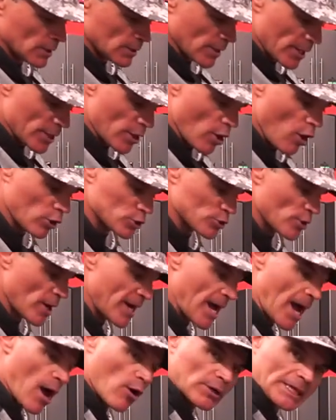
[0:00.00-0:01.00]
let it all
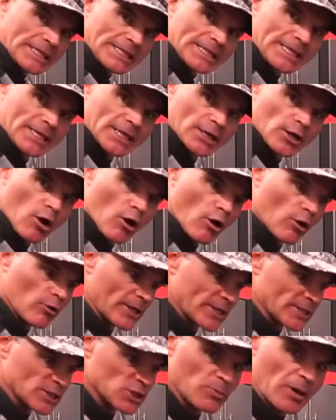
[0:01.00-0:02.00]
drain out, clean it all,
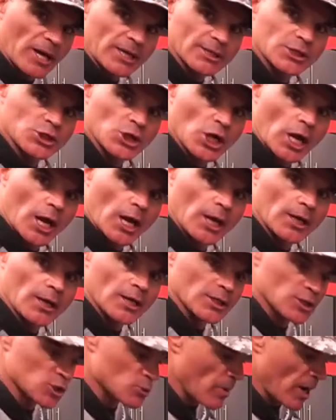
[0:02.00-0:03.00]
inspect the chain,
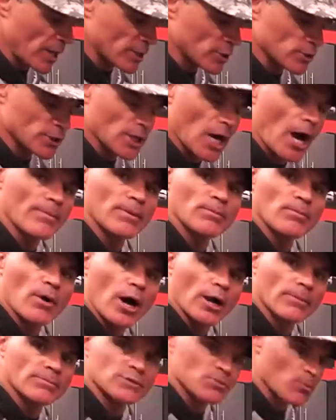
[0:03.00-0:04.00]
inspect your top and
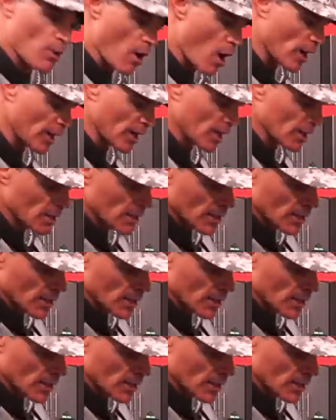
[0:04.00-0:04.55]
bottom sprocket,